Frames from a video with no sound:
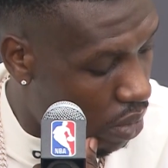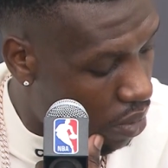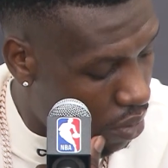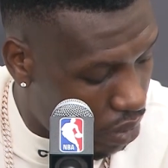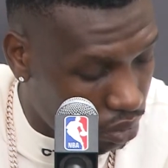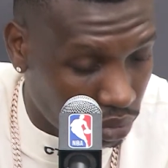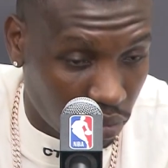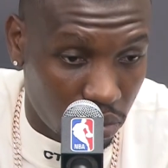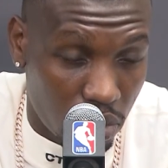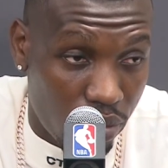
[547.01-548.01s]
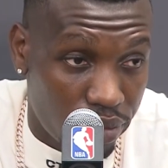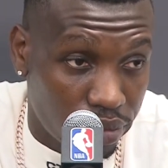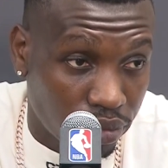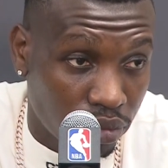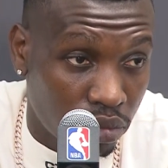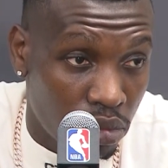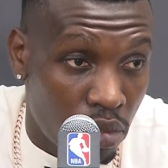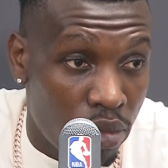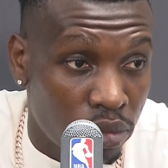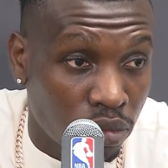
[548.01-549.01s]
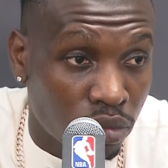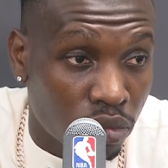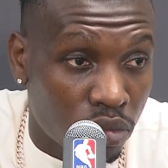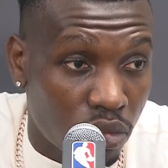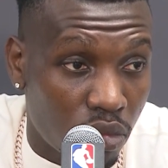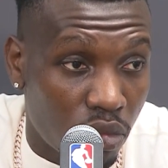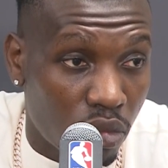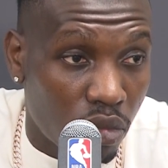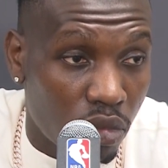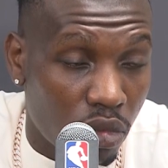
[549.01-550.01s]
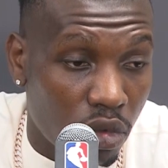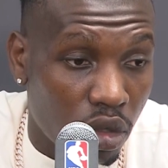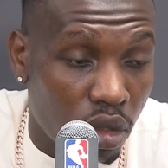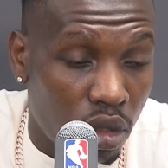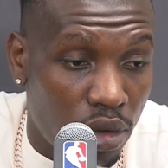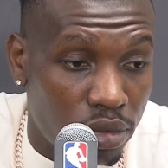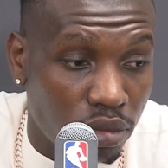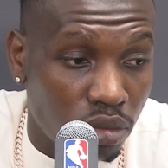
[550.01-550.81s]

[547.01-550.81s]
that some of the things that you just talked about and even the things you learned last year about